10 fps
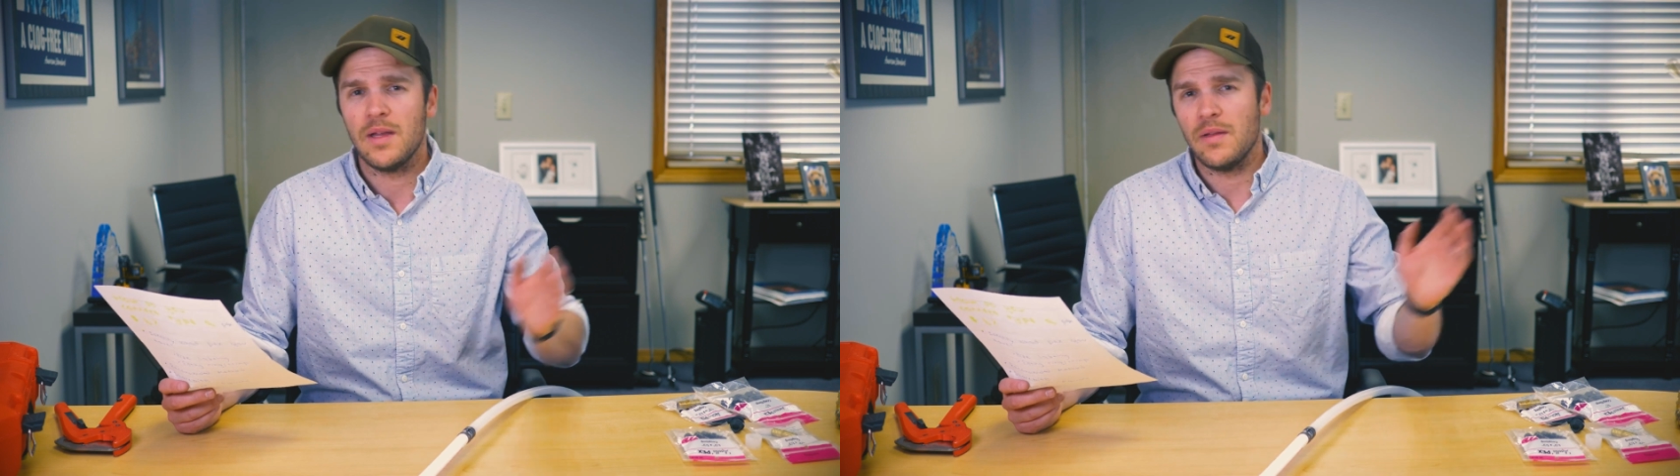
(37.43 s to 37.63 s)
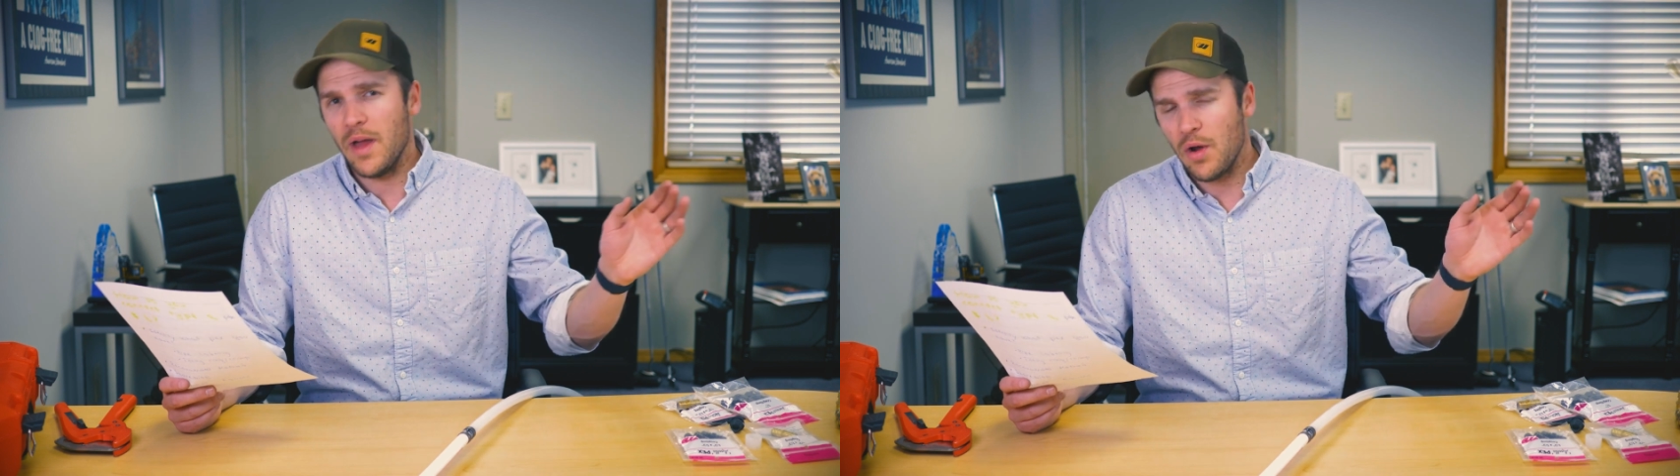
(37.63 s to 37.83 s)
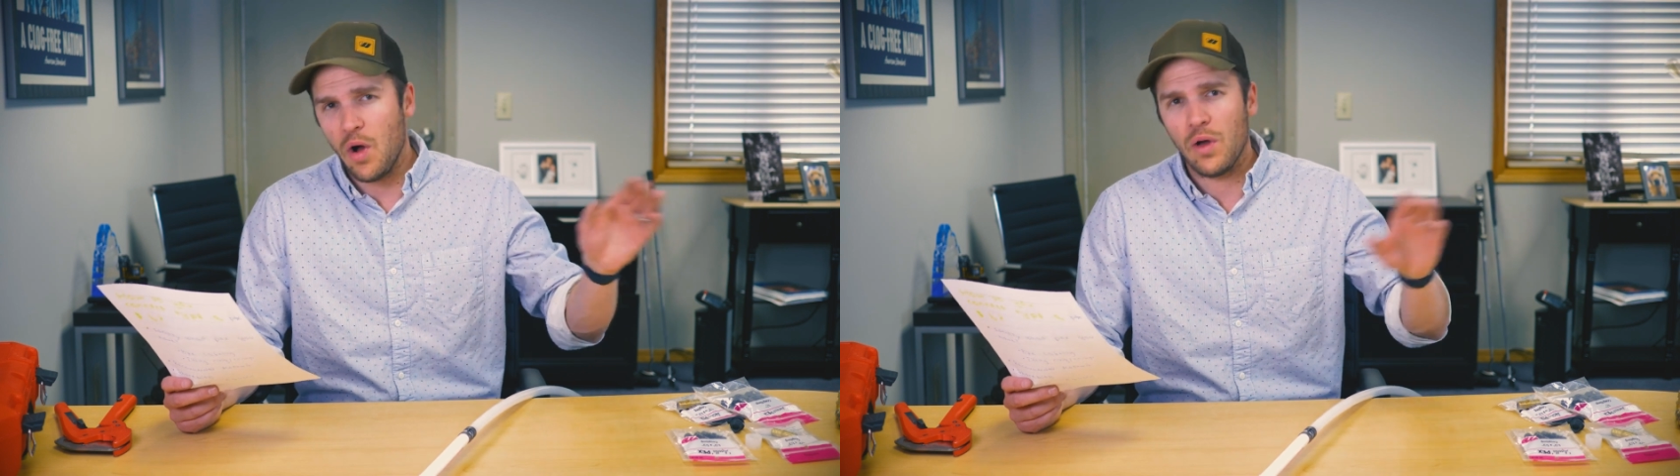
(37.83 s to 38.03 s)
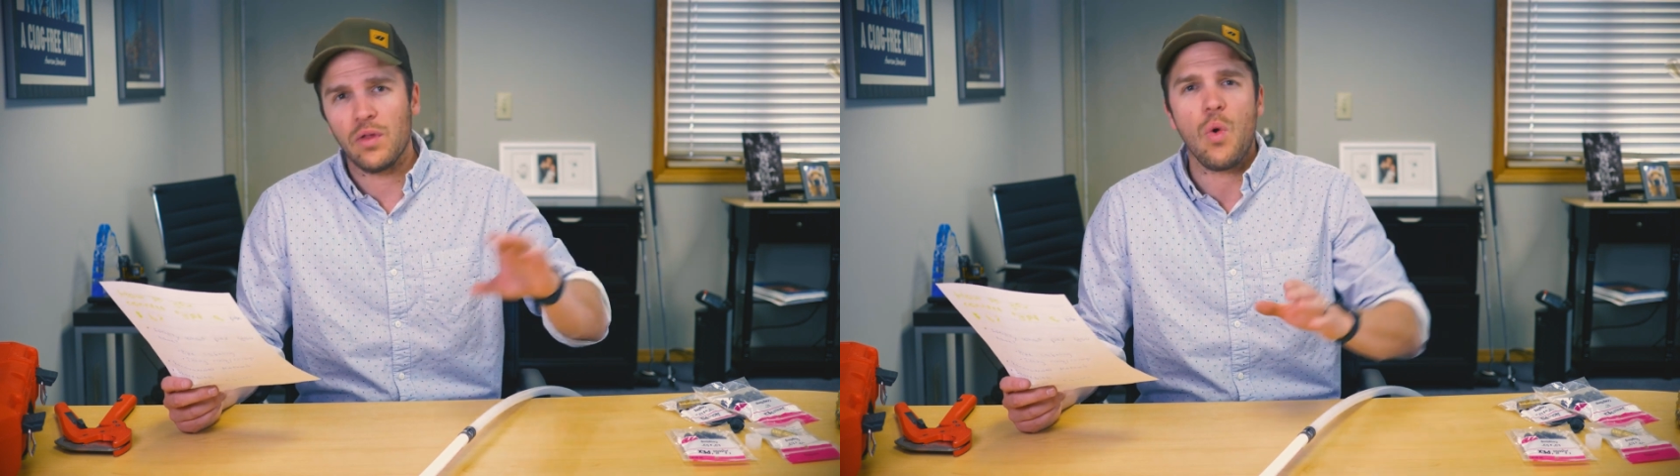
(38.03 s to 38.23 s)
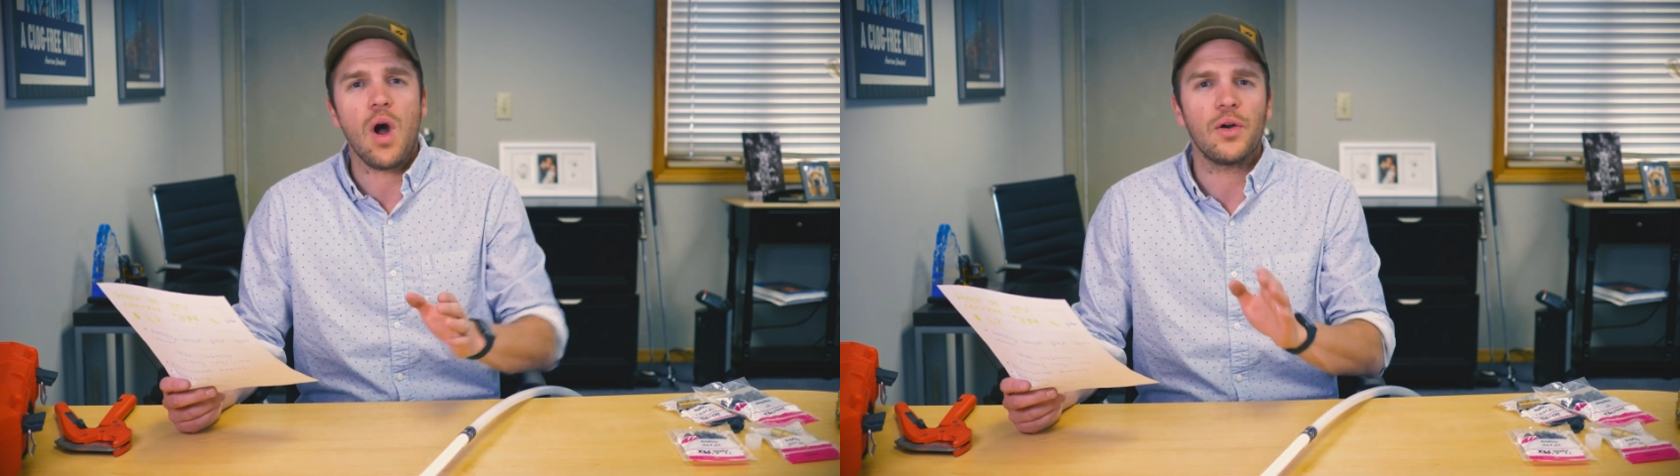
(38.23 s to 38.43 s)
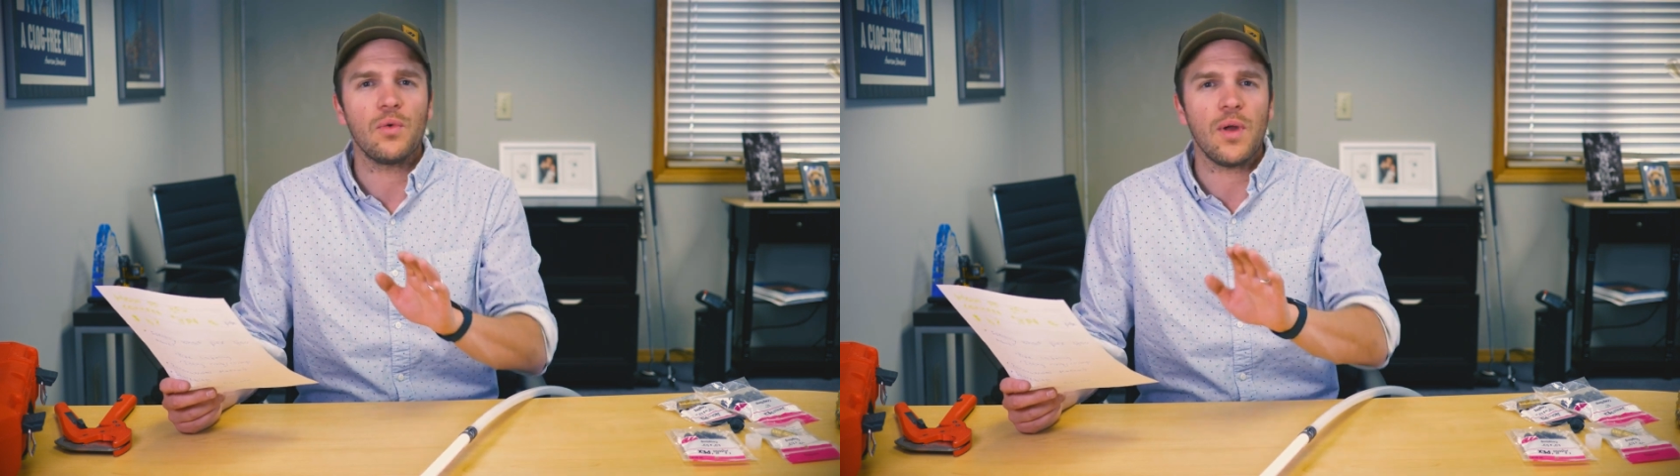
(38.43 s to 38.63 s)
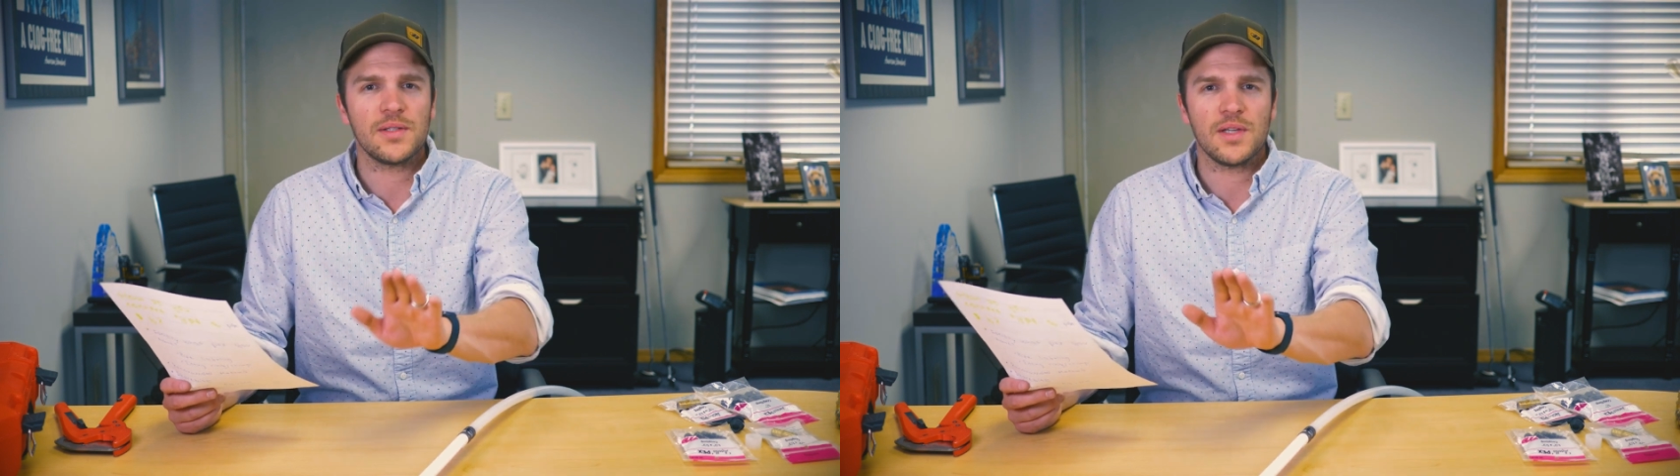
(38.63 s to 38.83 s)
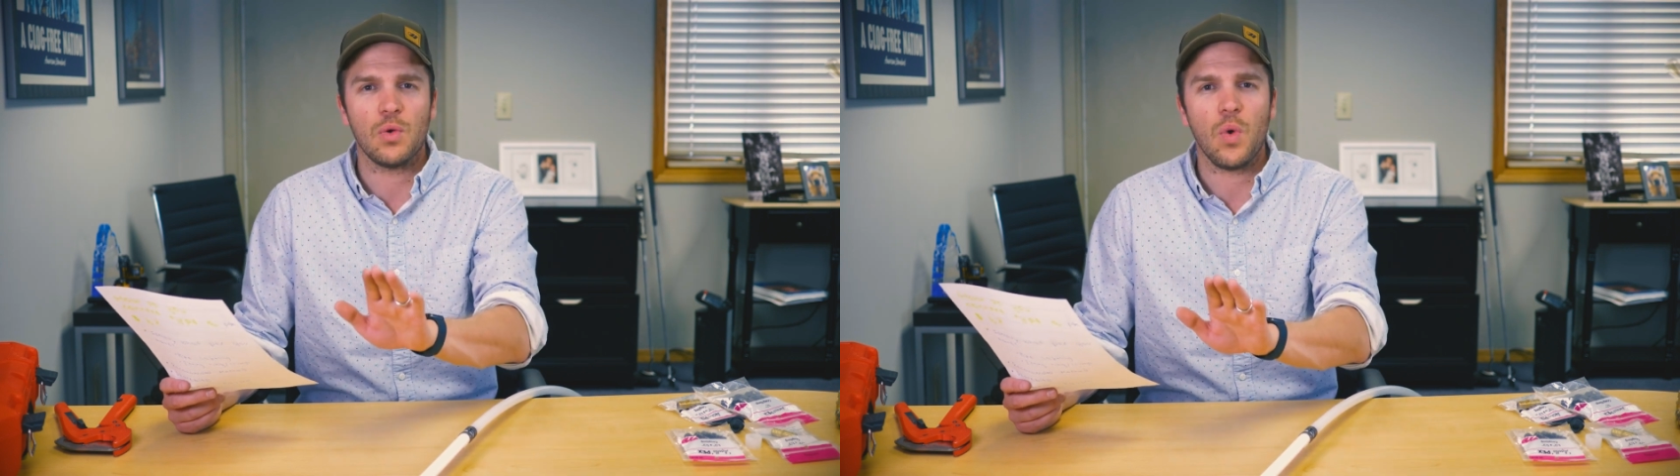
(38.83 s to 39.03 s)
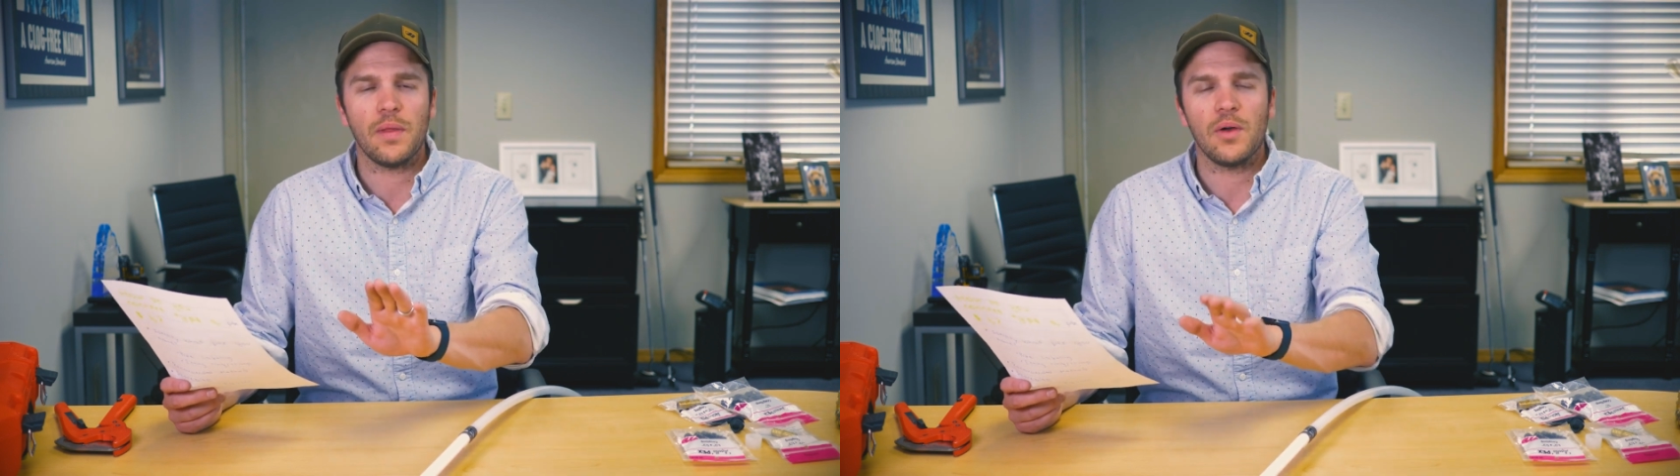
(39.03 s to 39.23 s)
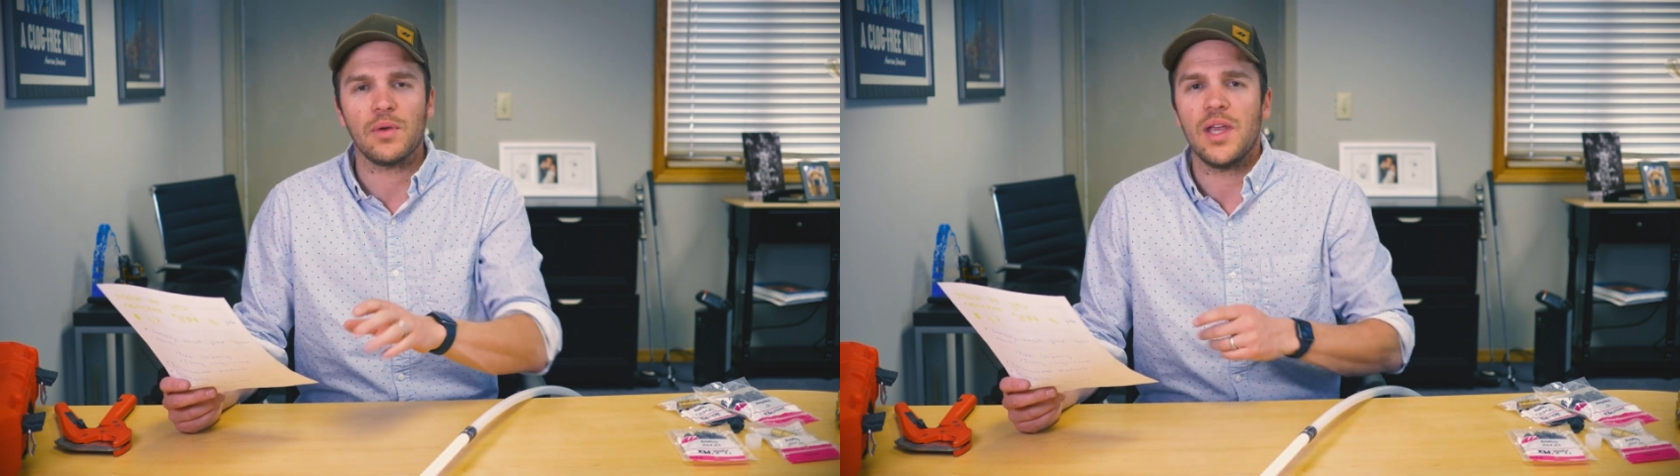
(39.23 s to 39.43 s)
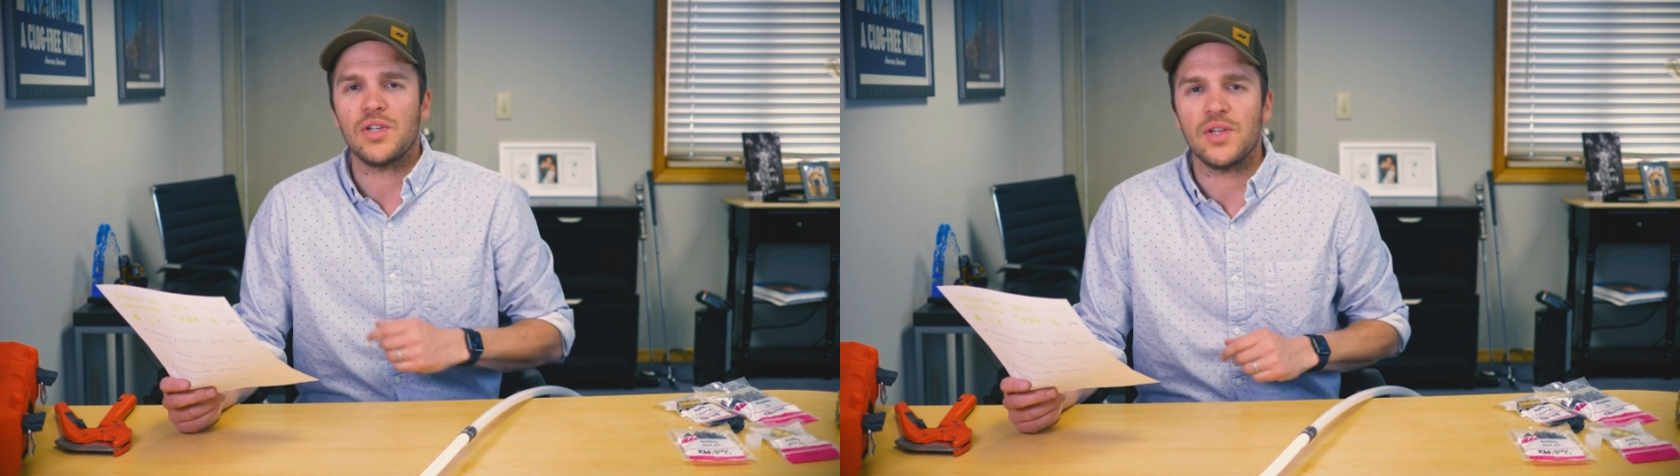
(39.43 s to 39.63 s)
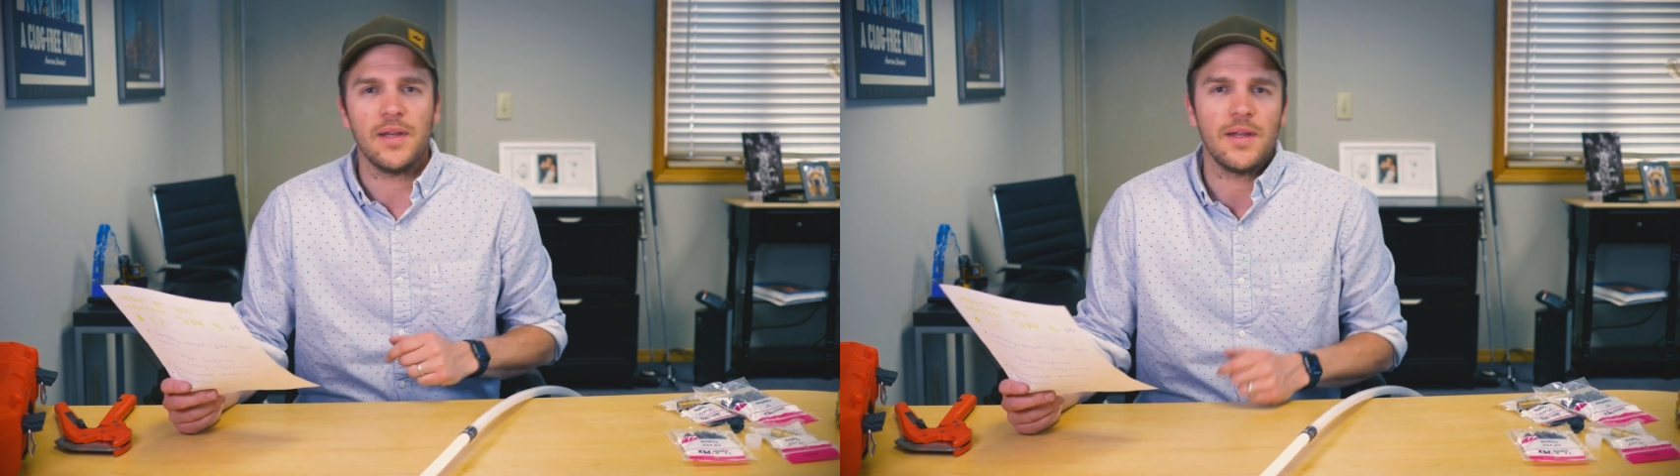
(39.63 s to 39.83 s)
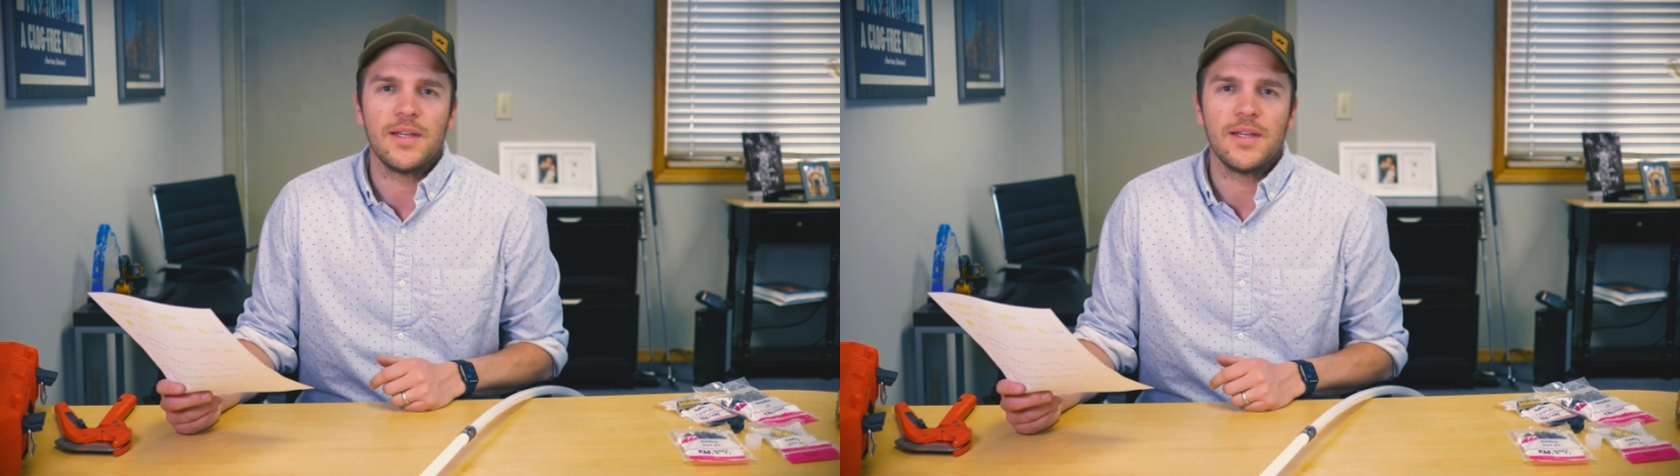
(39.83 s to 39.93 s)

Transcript: that all the water runs into one location,